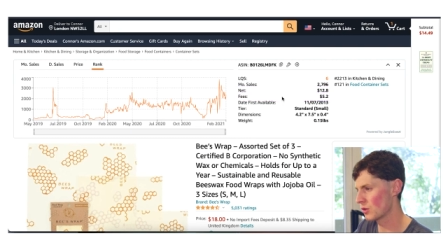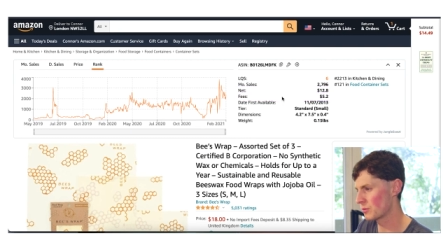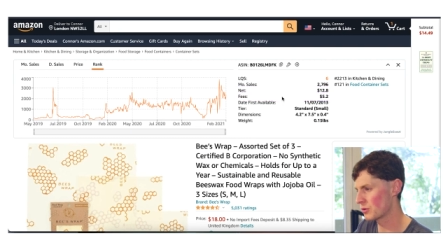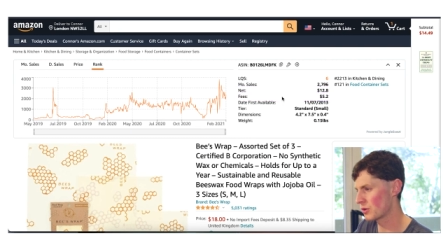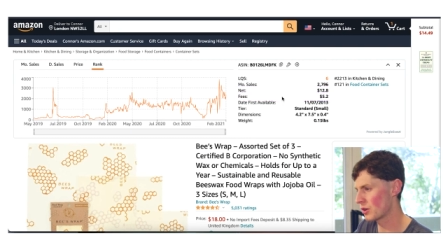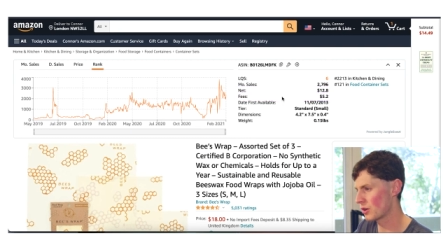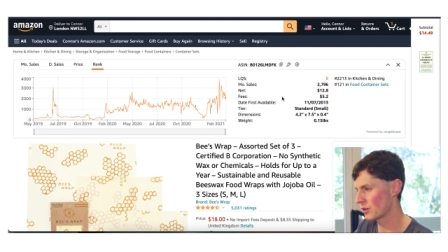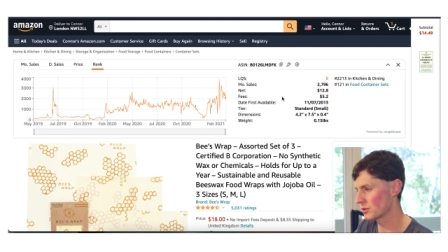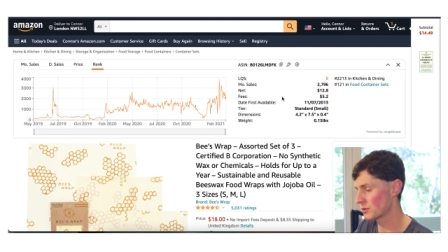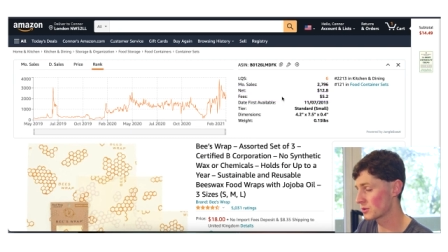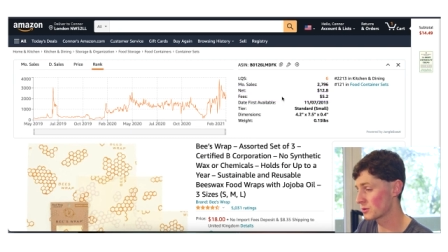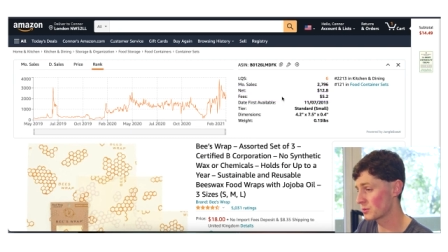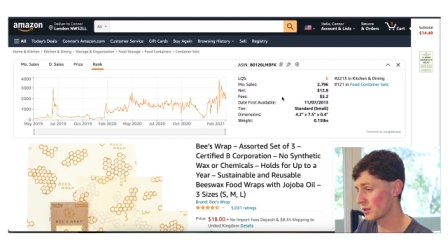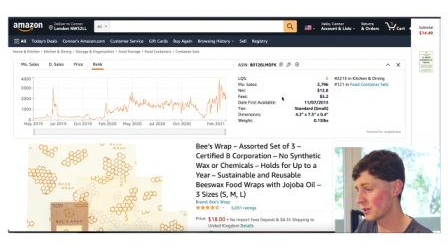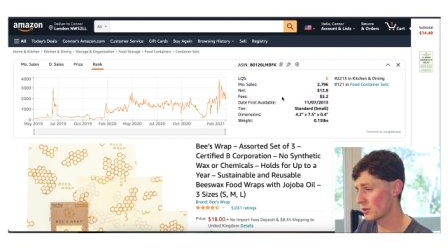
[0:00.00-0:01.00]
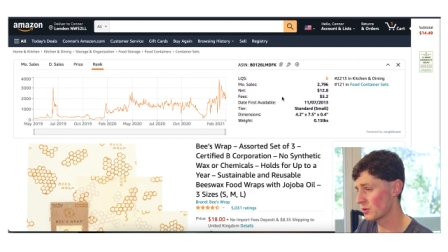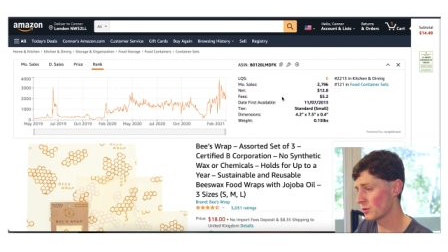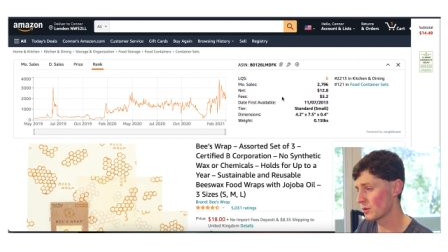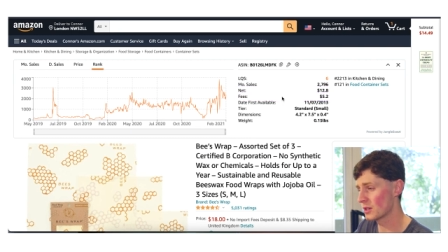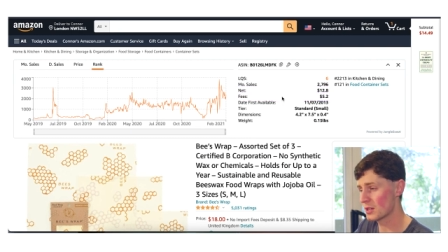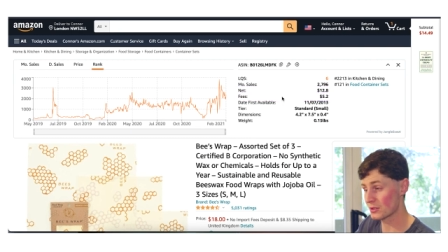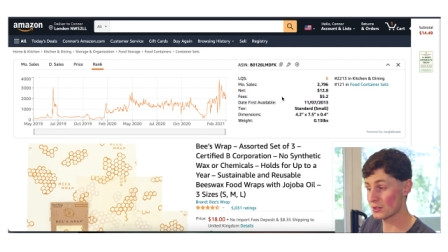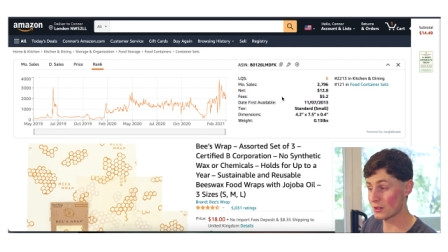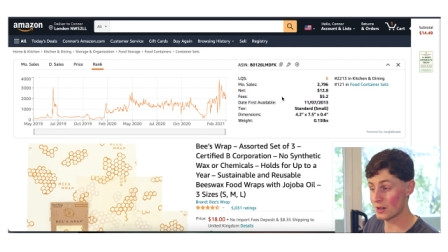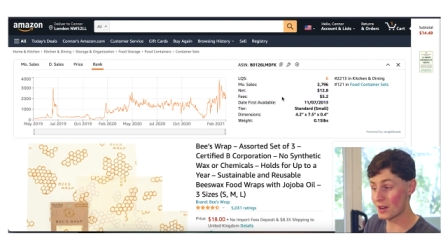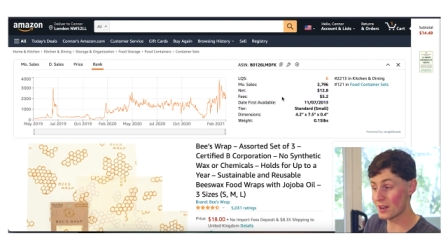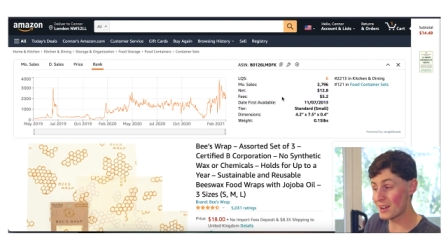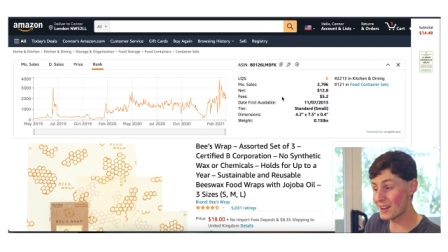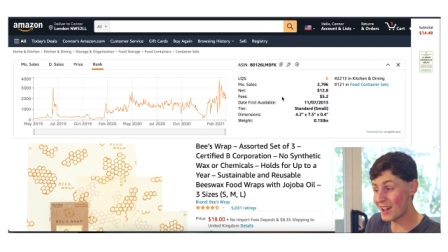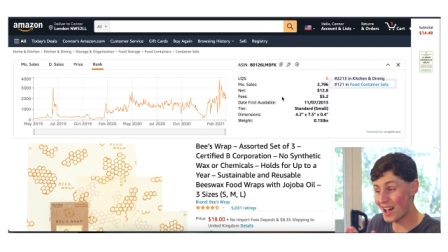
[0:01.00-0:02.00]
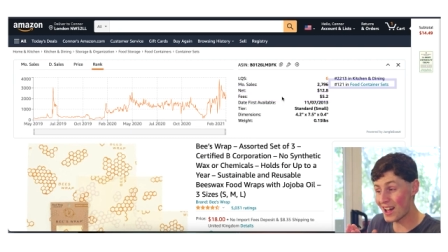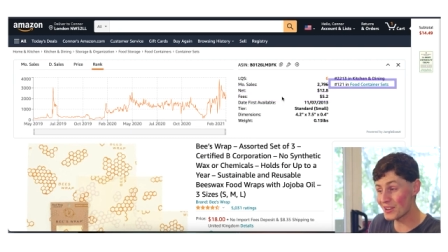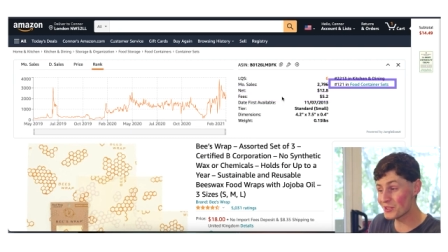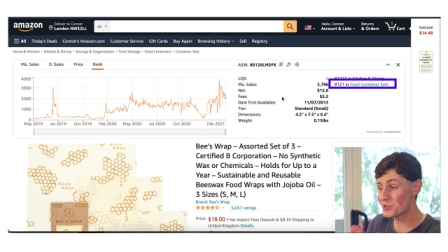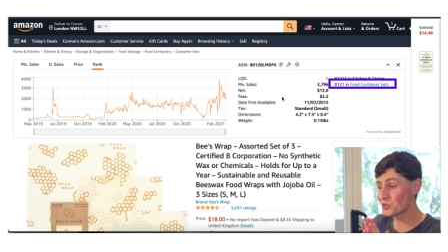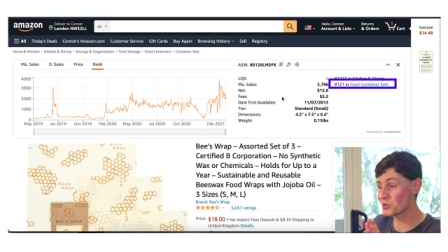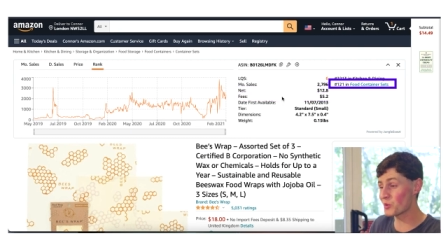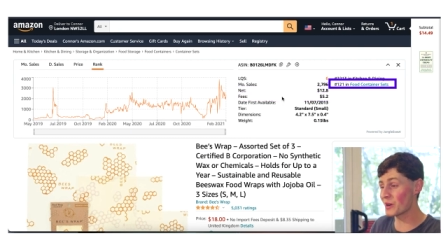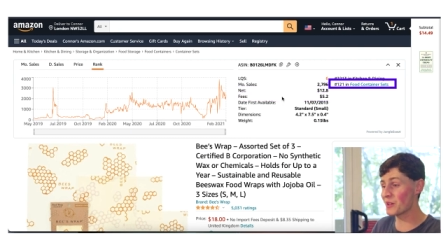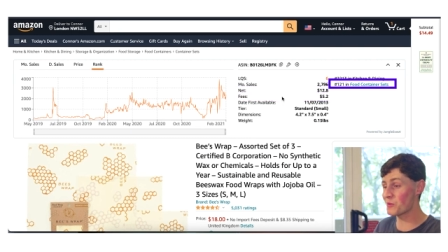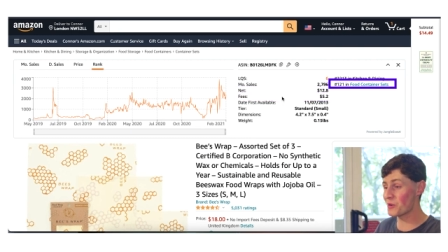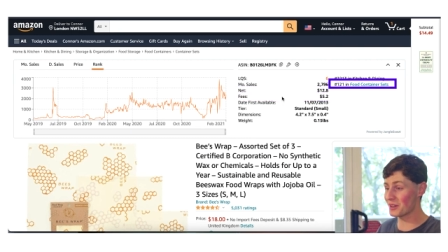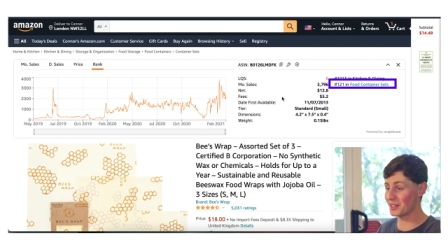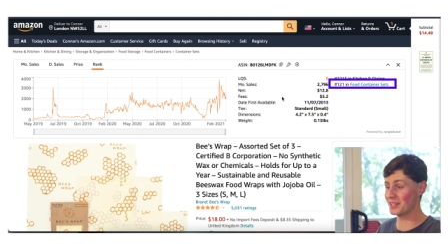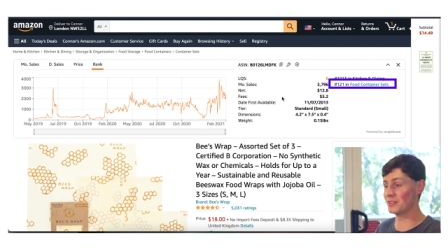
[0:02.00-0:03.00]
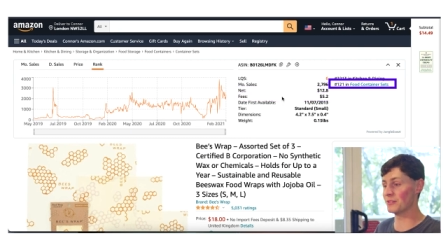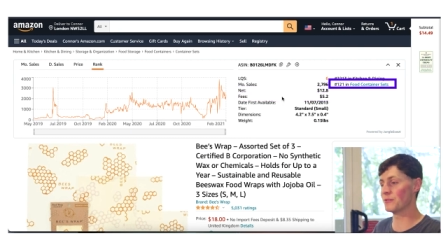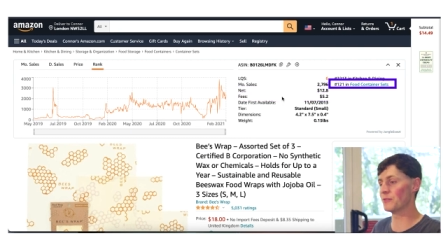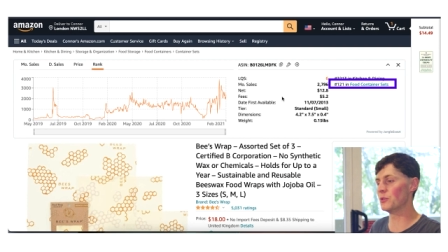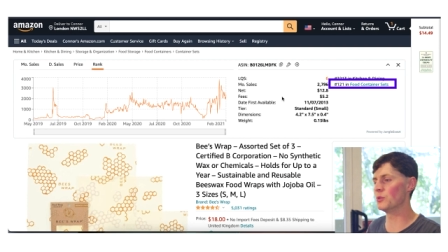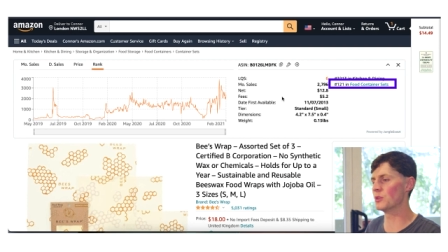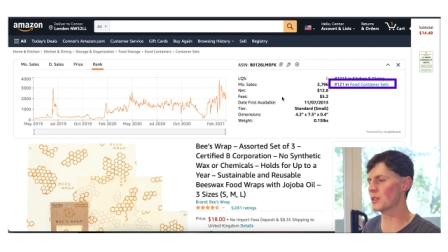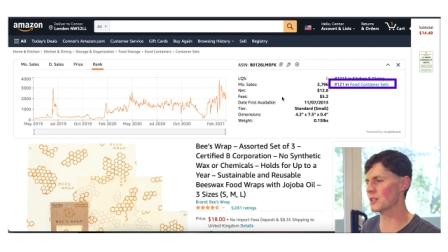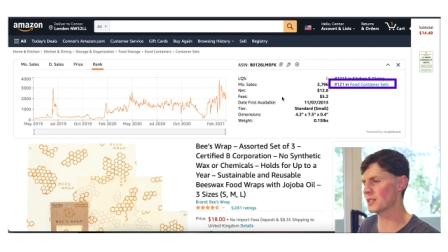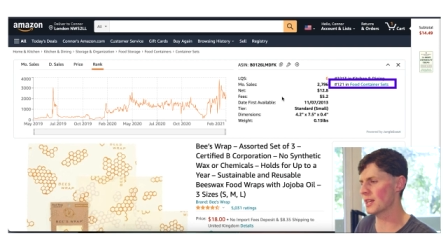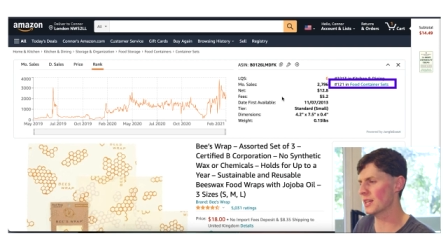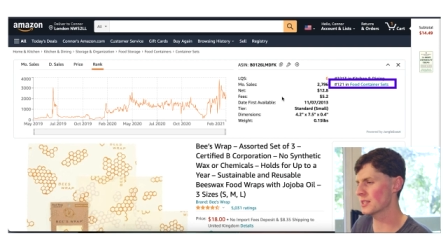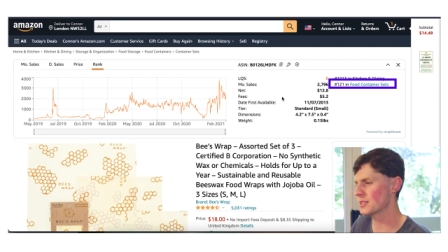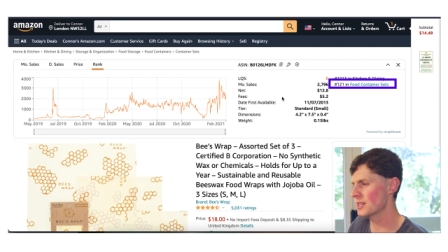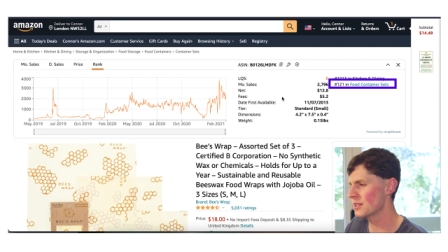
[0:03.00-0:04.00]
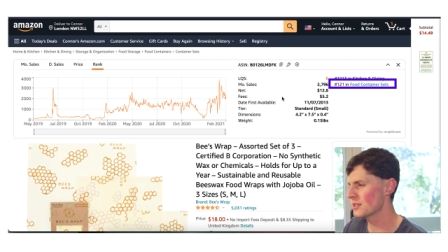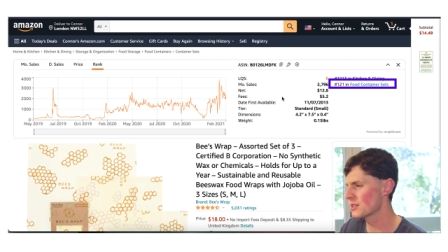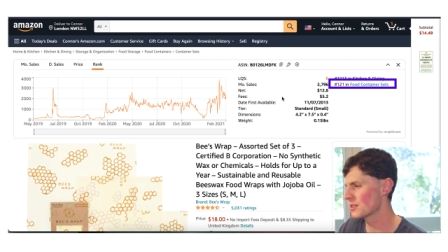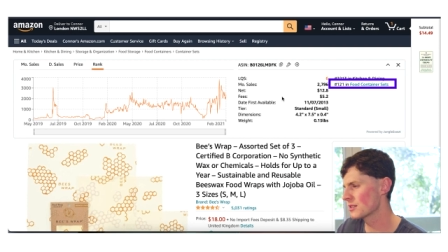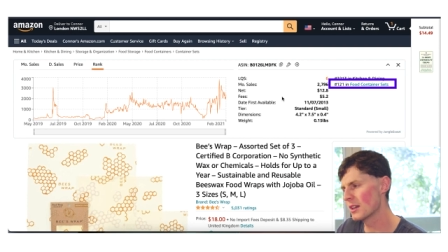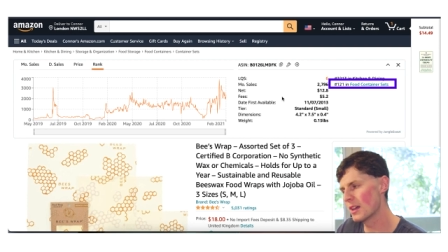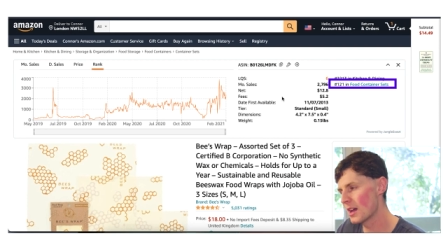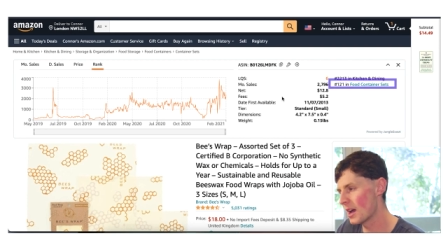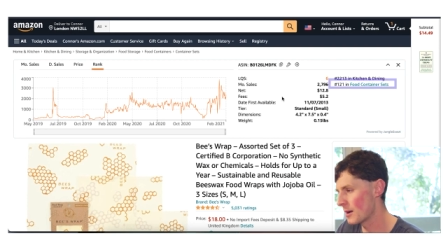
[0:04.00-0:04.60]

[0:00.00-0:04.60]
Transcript: on the product, which is pretty cool. So there are 121 in food container sets.